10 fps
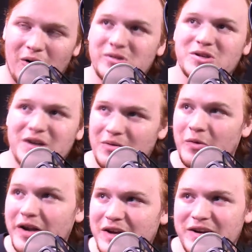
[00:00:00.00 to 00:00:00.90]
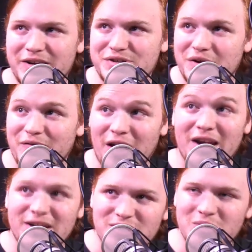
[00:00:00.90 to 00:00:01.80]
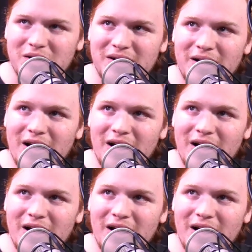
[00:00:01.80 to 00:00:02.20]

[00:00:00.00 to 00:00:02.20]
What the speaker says: alternate win condition of any sort.